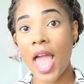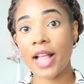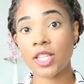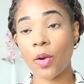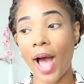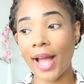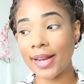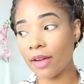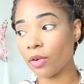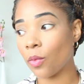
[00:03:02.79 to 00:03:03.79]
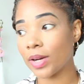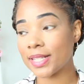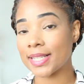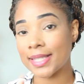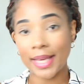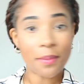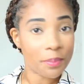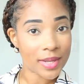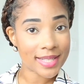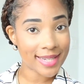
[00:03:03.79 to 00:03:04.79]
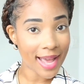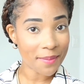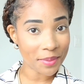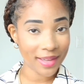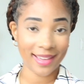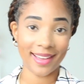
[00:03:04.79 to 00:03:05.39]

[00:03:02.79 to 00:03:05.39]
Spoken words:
And so I never wanted to skip a step